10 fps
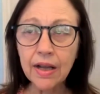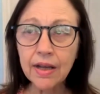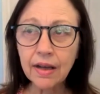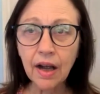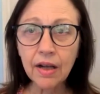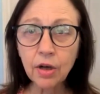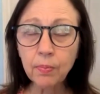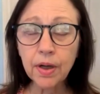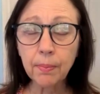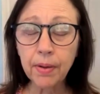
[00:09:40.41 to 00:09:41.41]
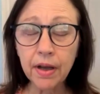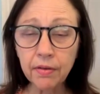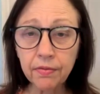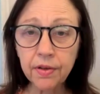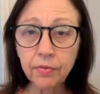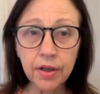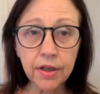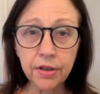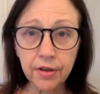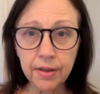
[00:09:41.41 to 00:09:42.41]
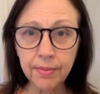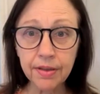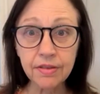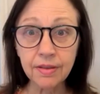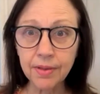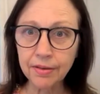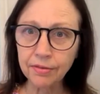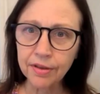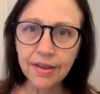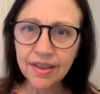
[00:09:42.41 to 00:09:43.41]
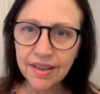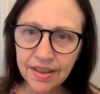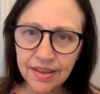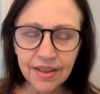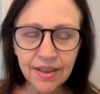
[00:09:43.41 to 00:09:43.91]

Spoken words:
I open up every one of your emails. I'm like, really?